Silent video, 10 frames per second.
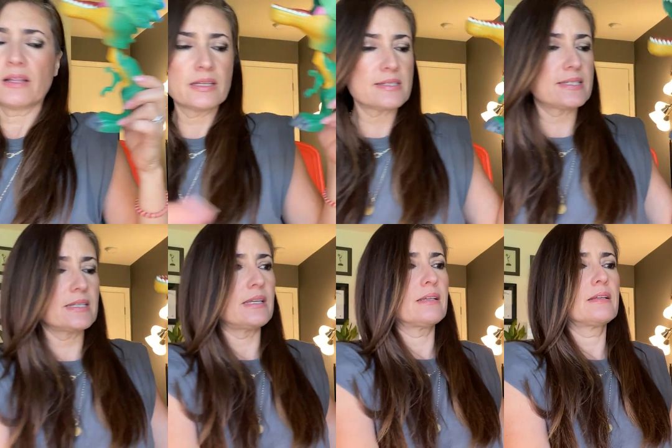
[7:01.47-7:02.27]
Let's
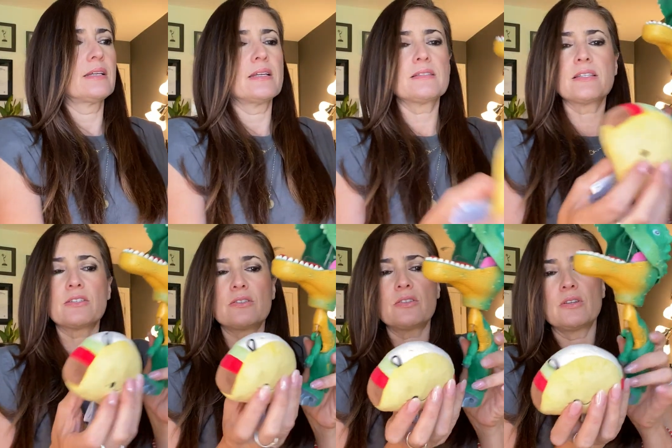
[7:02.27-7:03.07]
see.
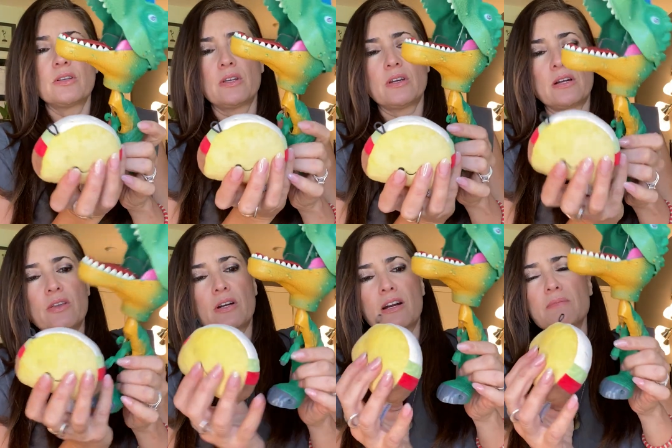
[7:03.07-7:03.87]
Are
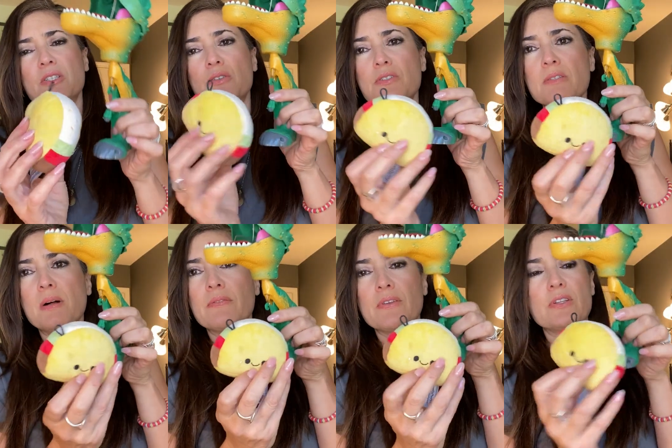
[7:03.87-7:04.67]
their arms too
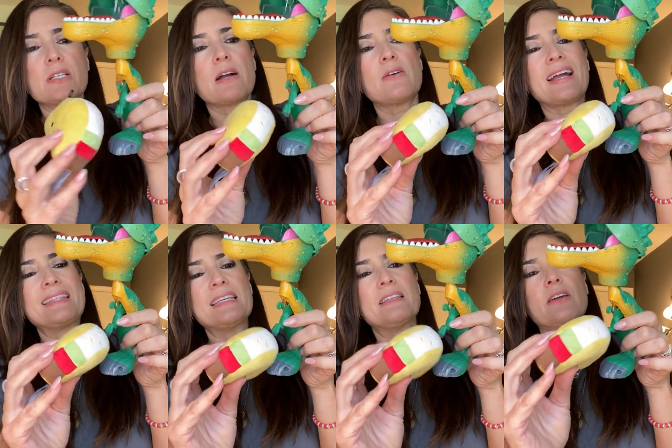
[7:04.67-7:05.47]
small for the taco? I
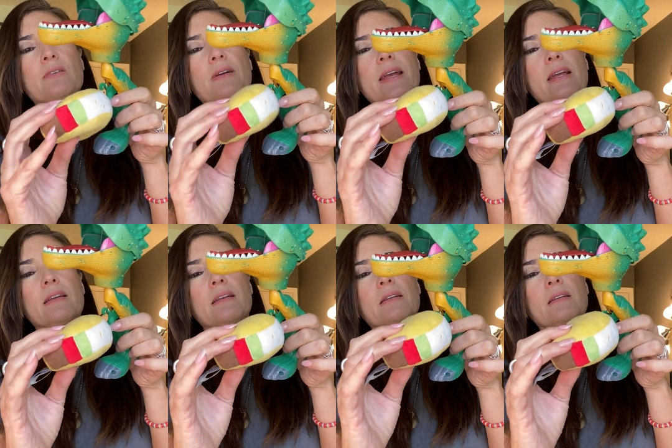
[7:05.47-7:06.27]
think they're
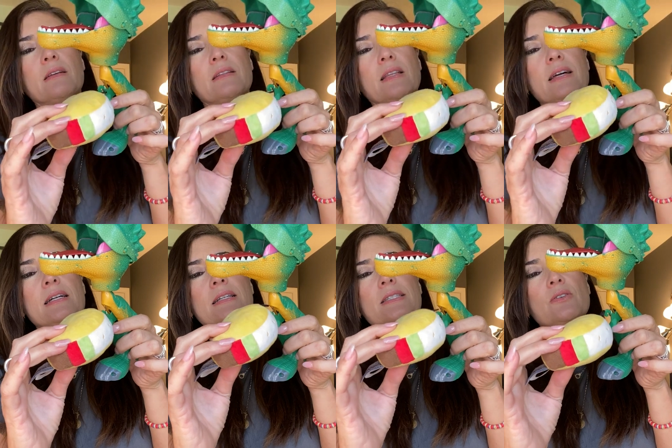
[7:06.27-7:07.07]
right.
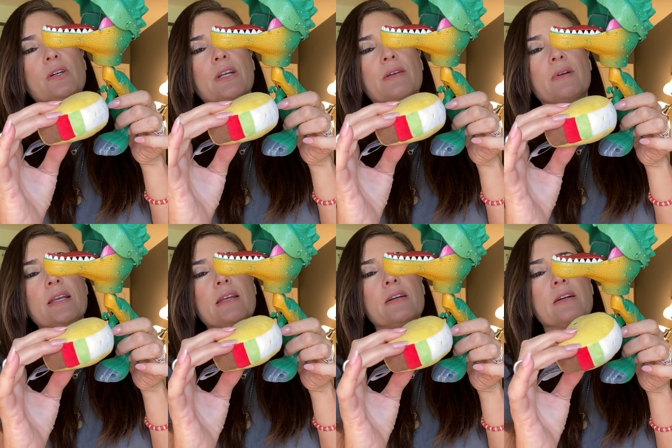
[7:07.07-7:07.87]
Unless you hook it right
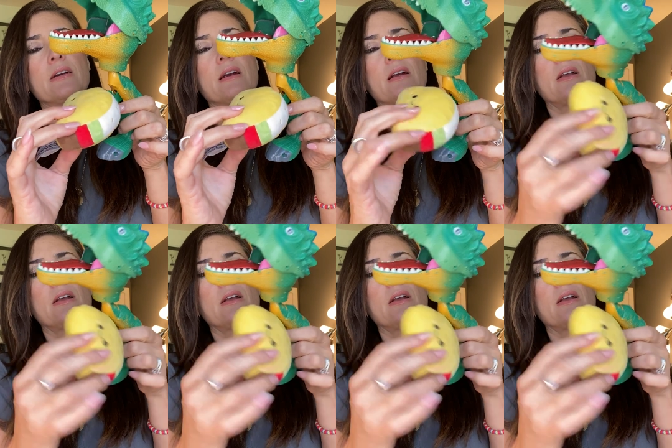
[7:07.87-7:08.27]
here.